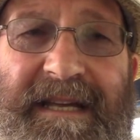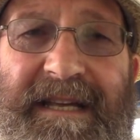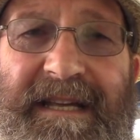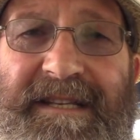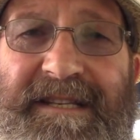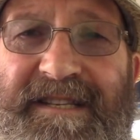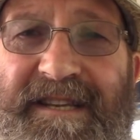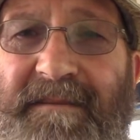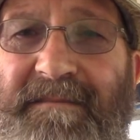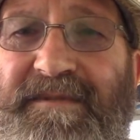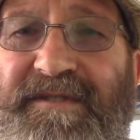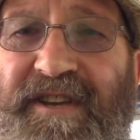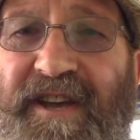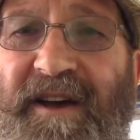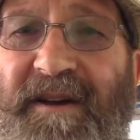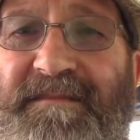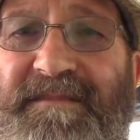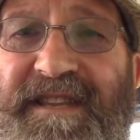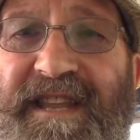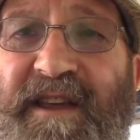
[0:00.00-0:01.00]

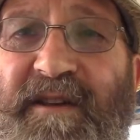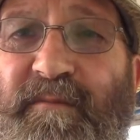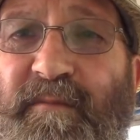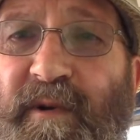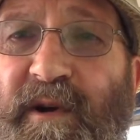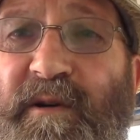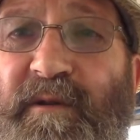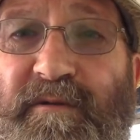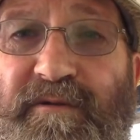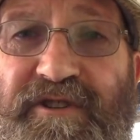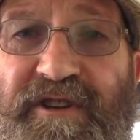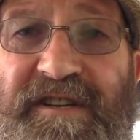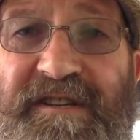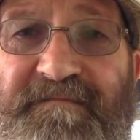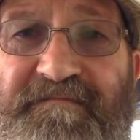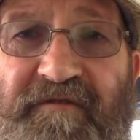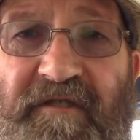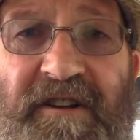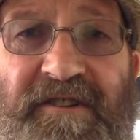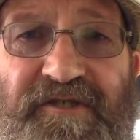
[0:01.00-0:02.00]
Sometimes they will
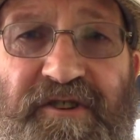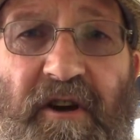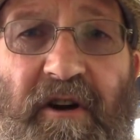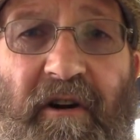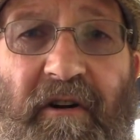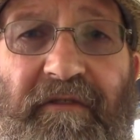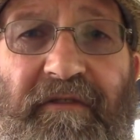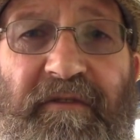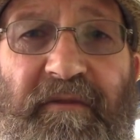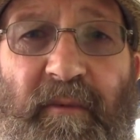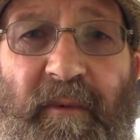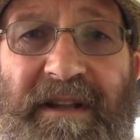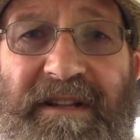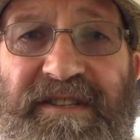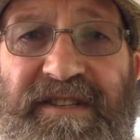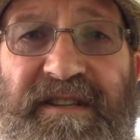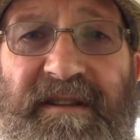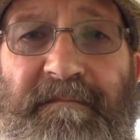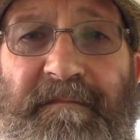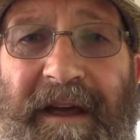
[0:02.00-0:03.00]
just brush off
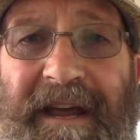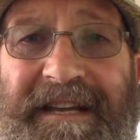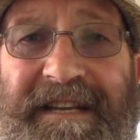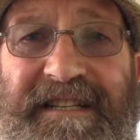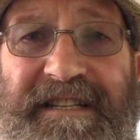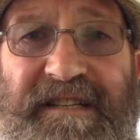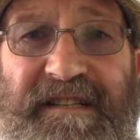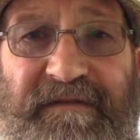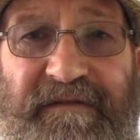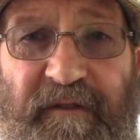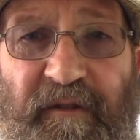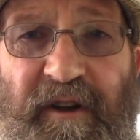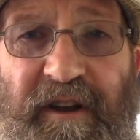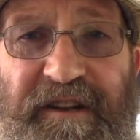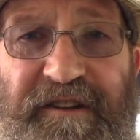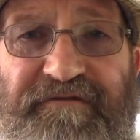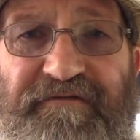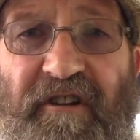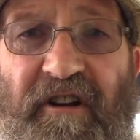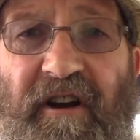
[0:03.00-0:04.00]
once the paint is
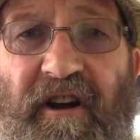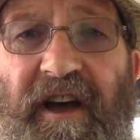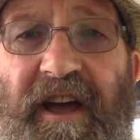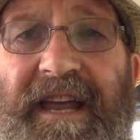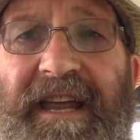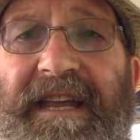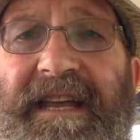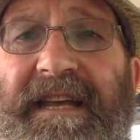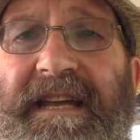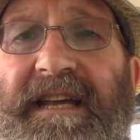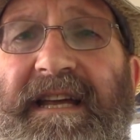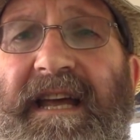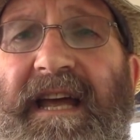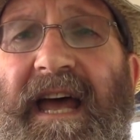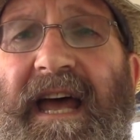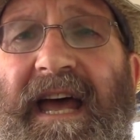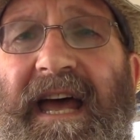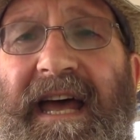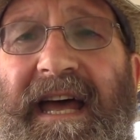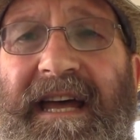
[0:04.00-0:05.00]
fully dry.
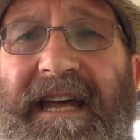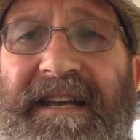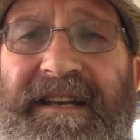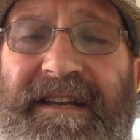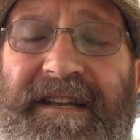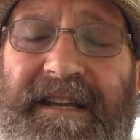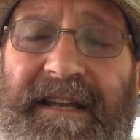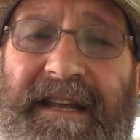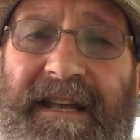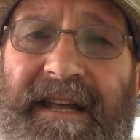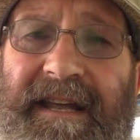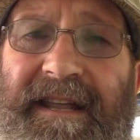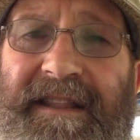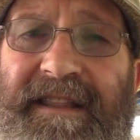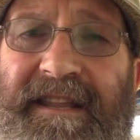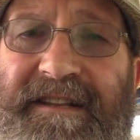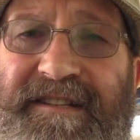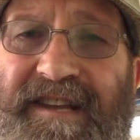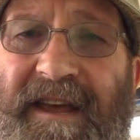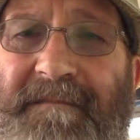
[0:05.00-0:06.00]
And
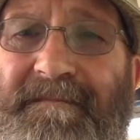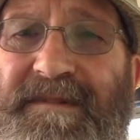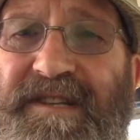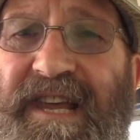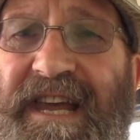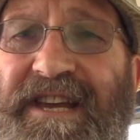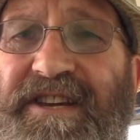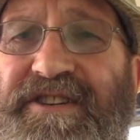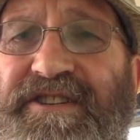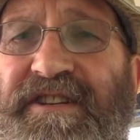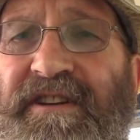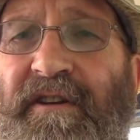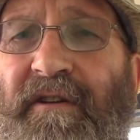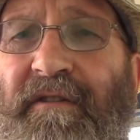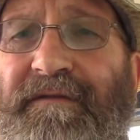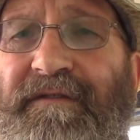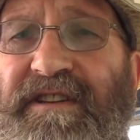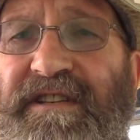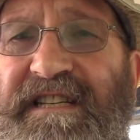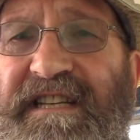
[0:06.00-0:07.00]
the temptation,
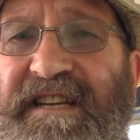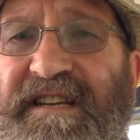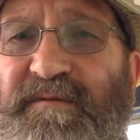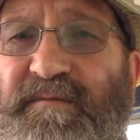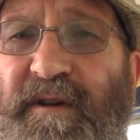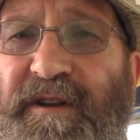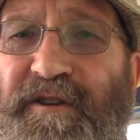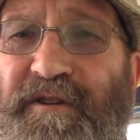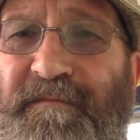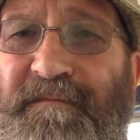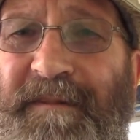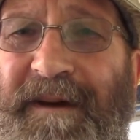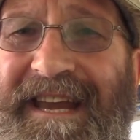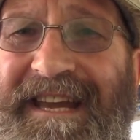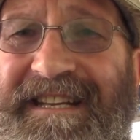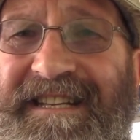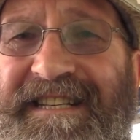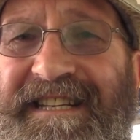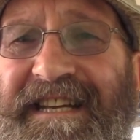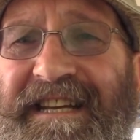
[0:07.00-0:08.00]
obviously, is when you're
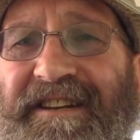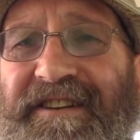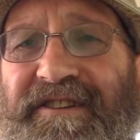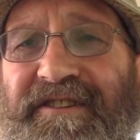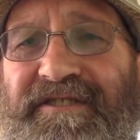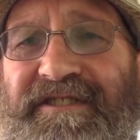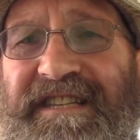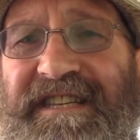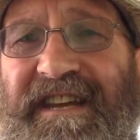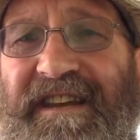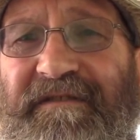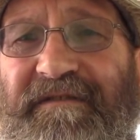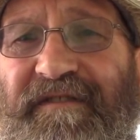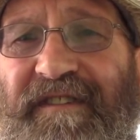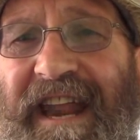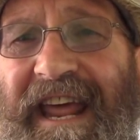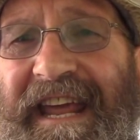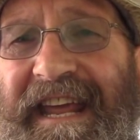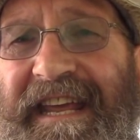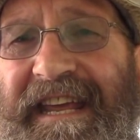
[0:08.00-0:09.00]
painting and you see a
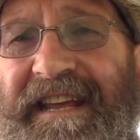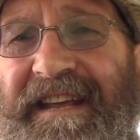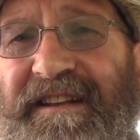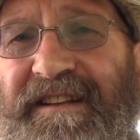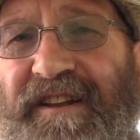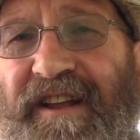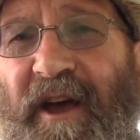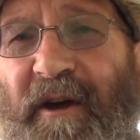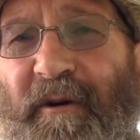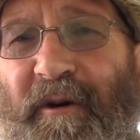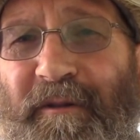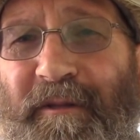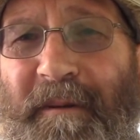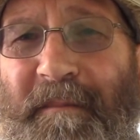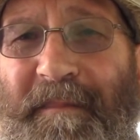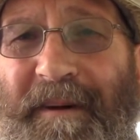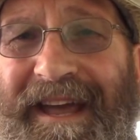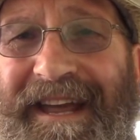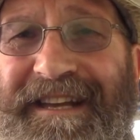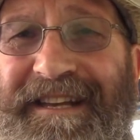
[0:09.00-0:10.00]
fleck go on the
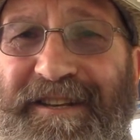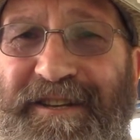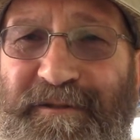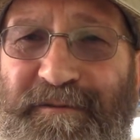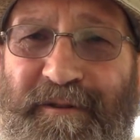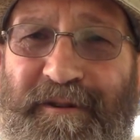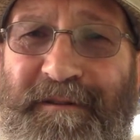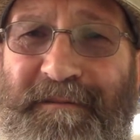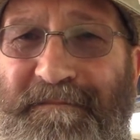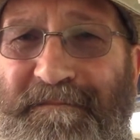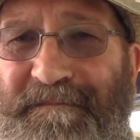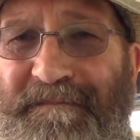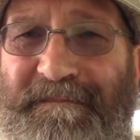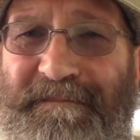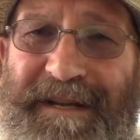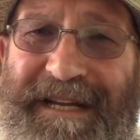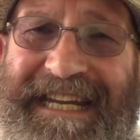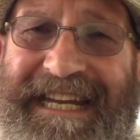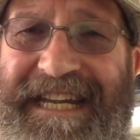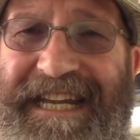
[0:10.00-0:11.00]
paint, you want to
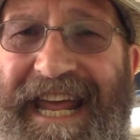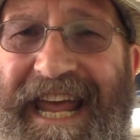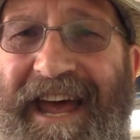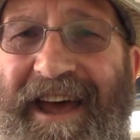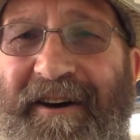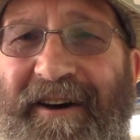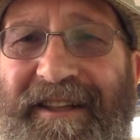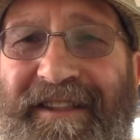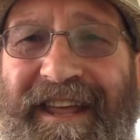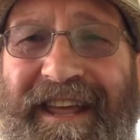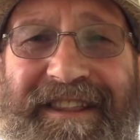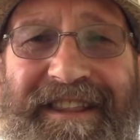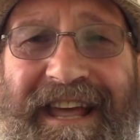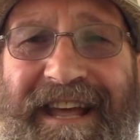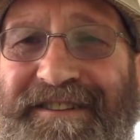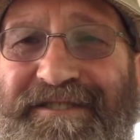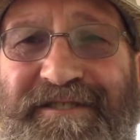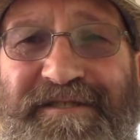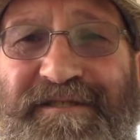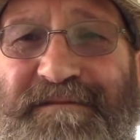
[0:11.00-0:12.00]
pick it out, and then
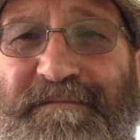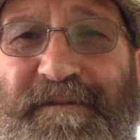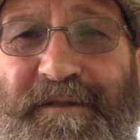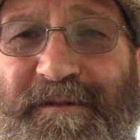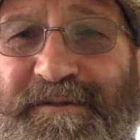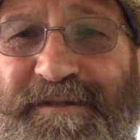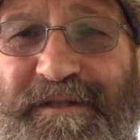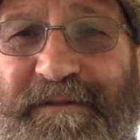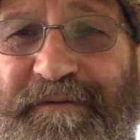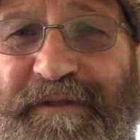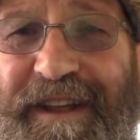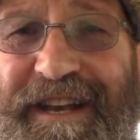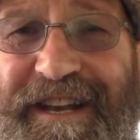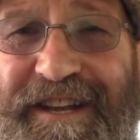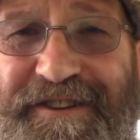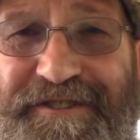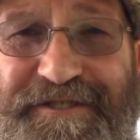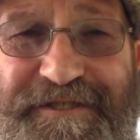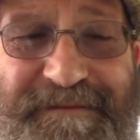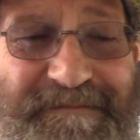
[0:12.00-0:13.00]
that just spoils the
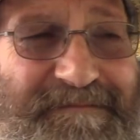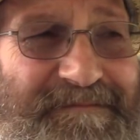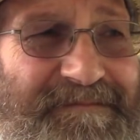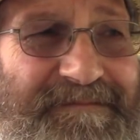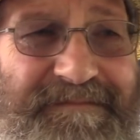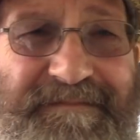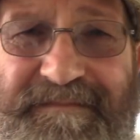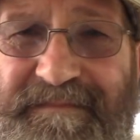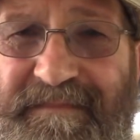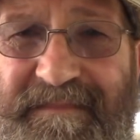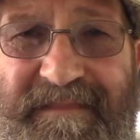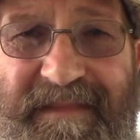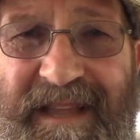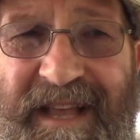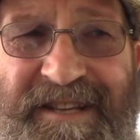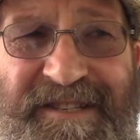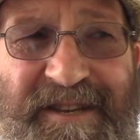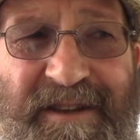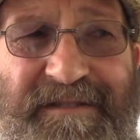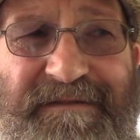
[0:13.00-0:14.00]
finish.
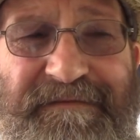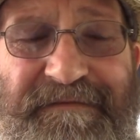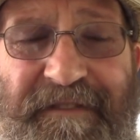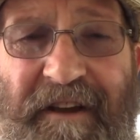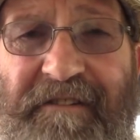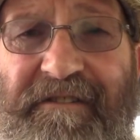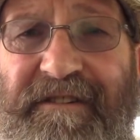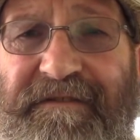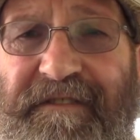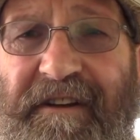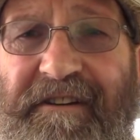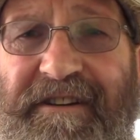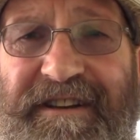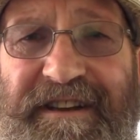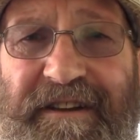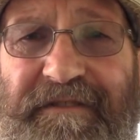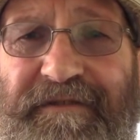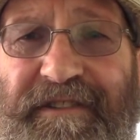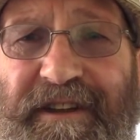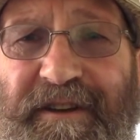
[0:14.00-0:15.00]
So it's very, very
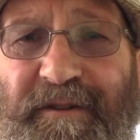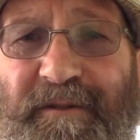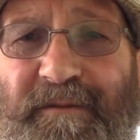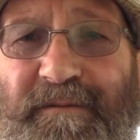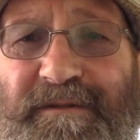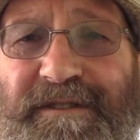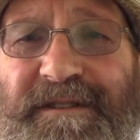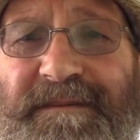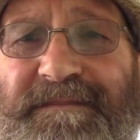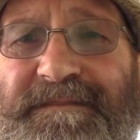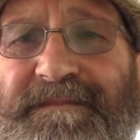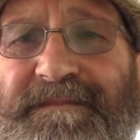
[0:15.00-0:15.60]
difficult.